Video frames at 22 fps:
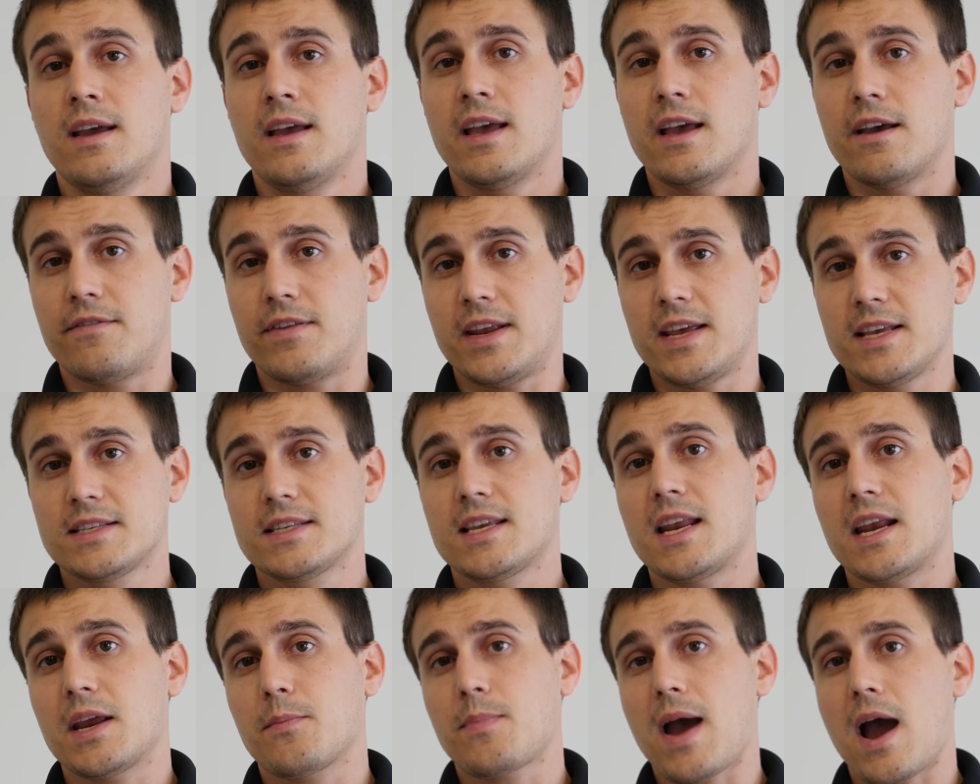If it is
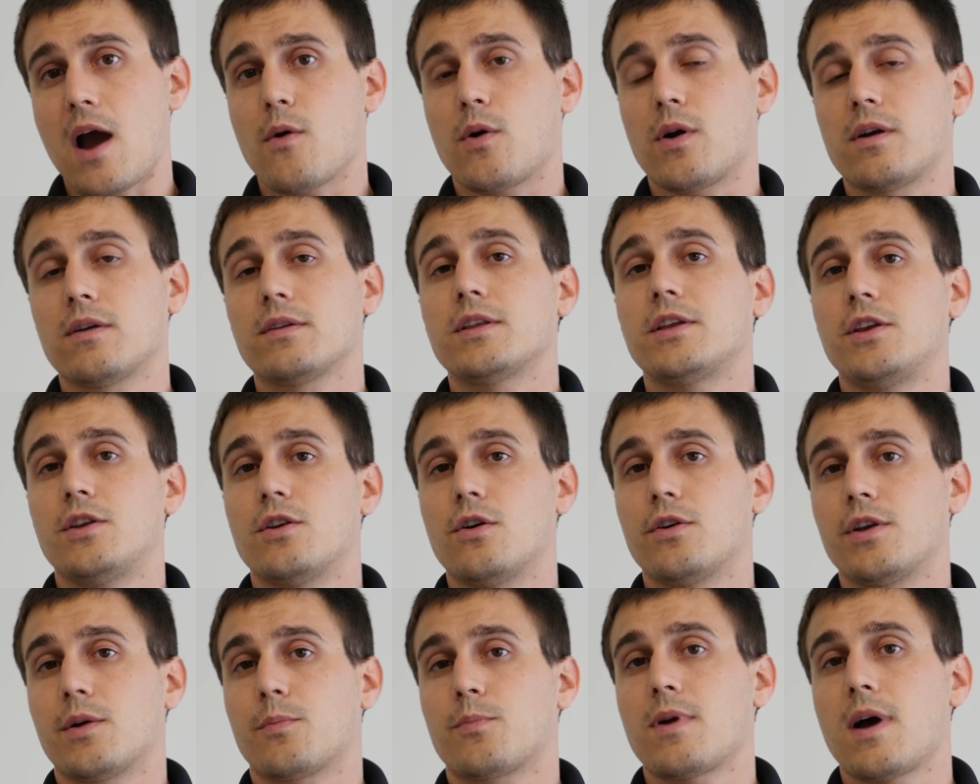getting power, then you know
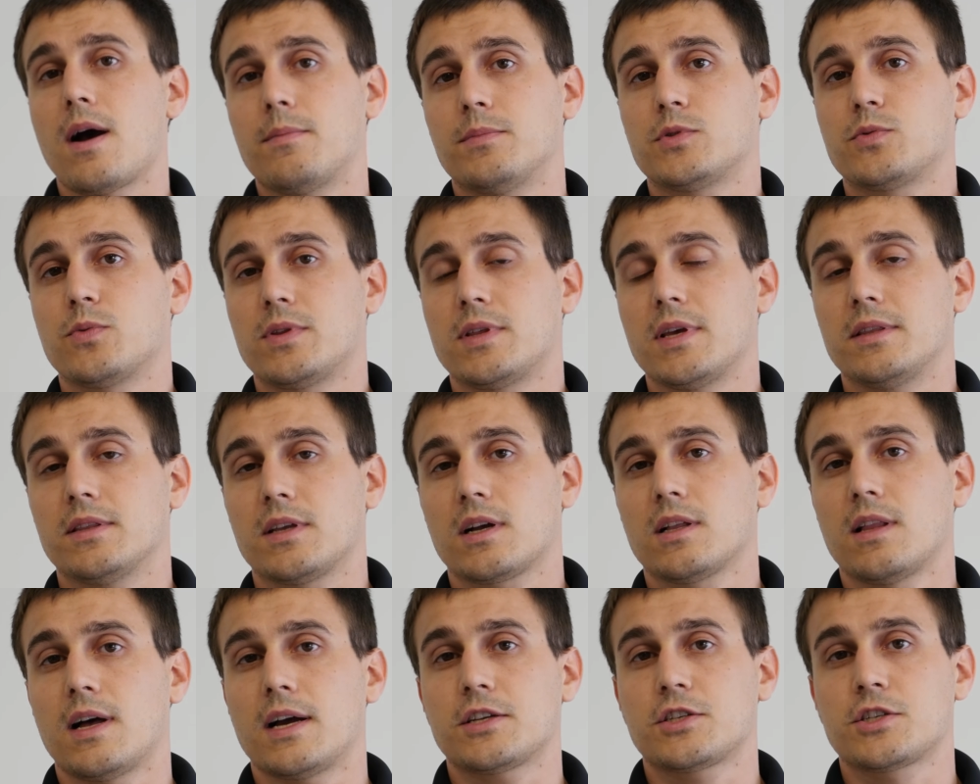your problem's within the
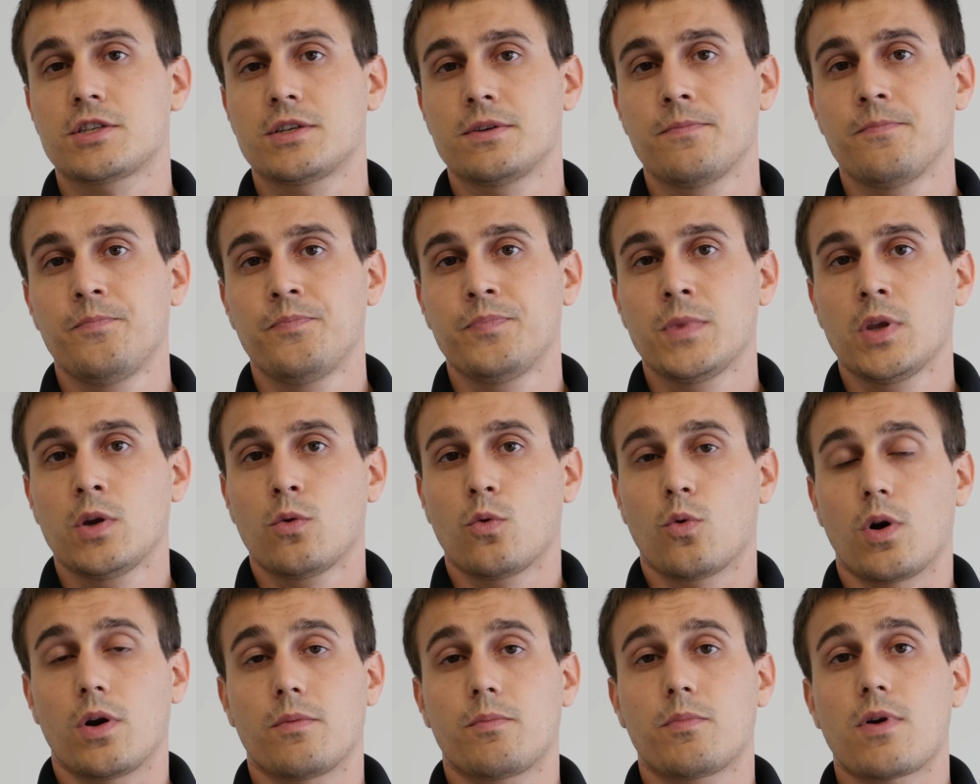clutch,
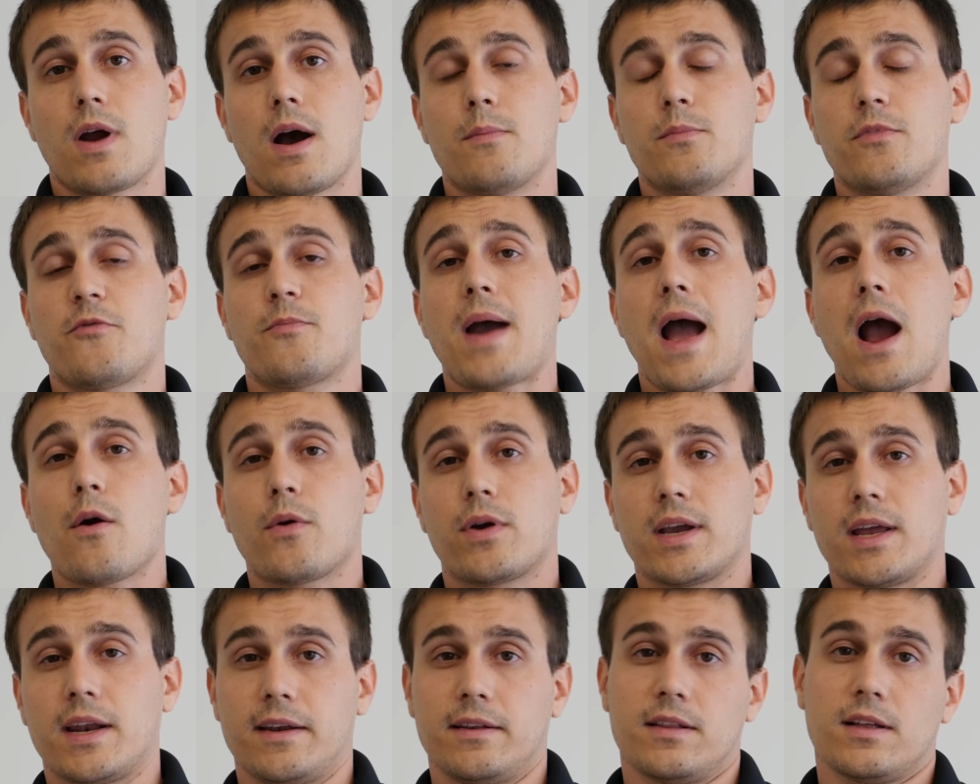or a problem of power
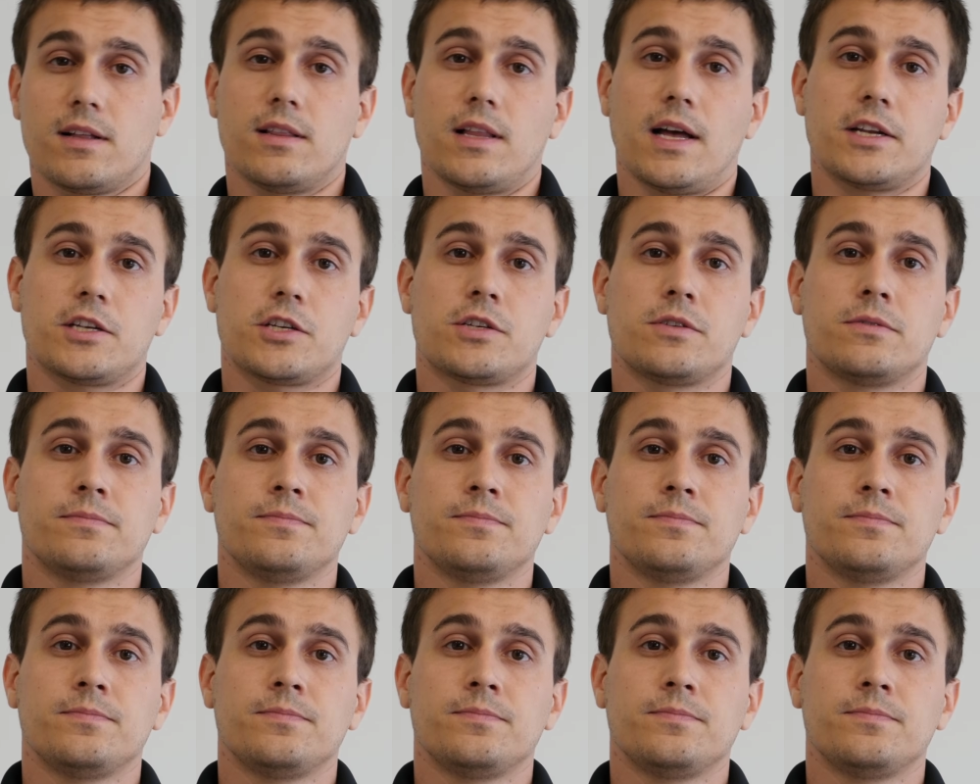getting to the clutch.